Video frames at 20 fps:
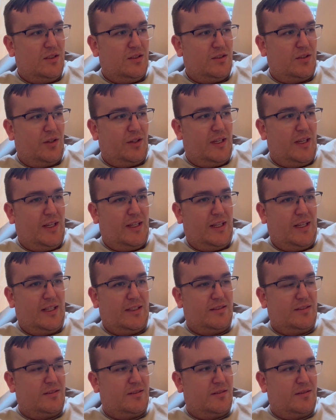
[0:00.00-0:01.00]
yeah,
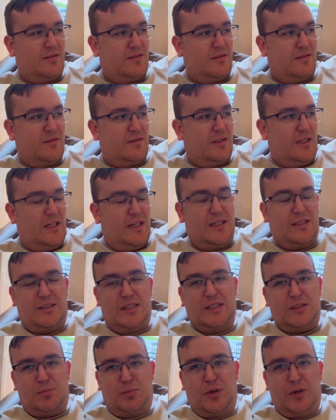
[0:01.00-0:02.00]
that's
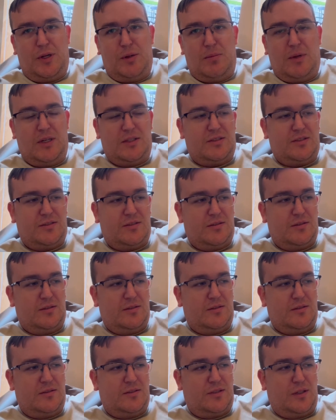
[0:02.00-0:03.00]
pretty much
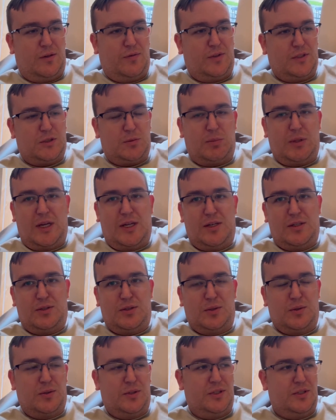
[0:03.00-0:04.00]

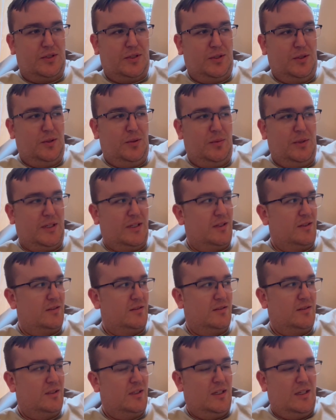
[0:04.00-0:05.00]
self-explanatory too,
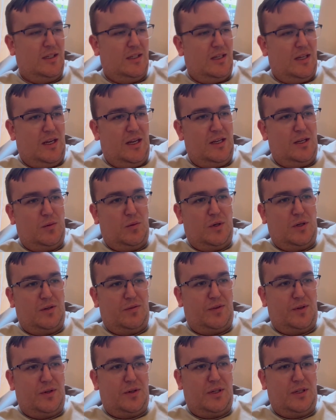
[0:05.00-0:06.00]
because anywhere,
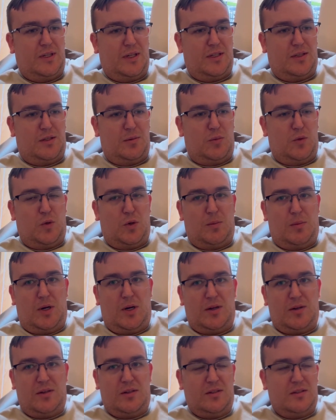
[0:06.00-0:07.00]
if you're in like the more
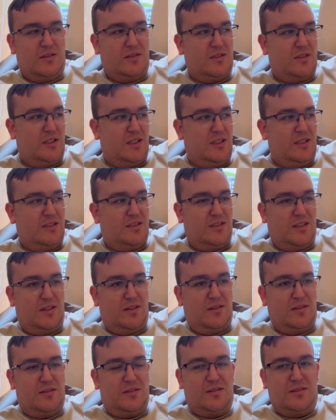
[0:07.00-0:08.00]
modern city
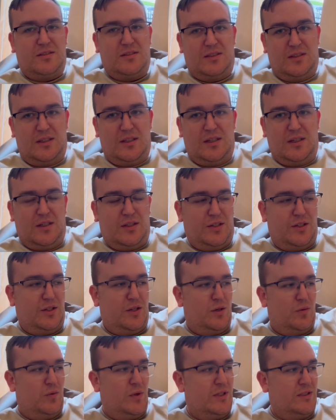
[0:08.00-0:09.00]
centers, you
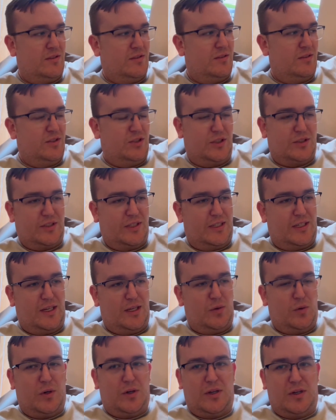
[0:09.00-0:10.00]
know, rents, just like
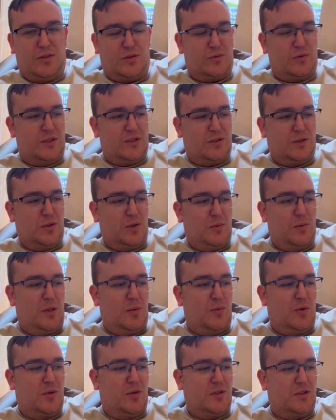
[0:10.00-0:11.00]
anywhere else, rent's going to be
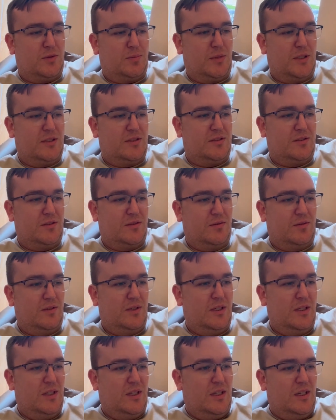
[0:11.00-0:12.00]
more expensive.
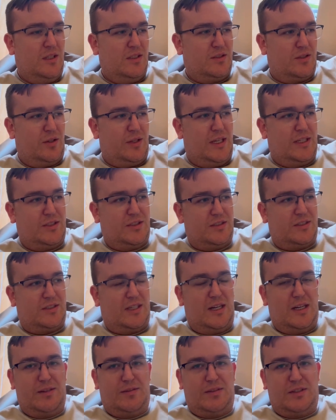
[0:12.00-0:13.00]
So that just
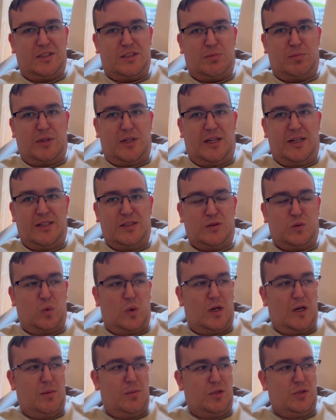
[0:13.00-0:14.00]
kind of explains
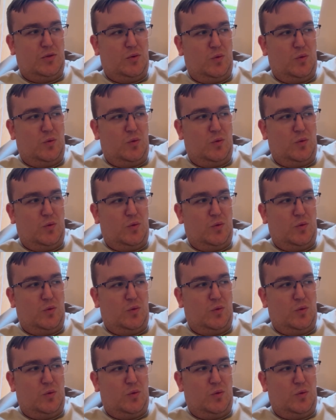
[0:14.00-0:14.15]
why the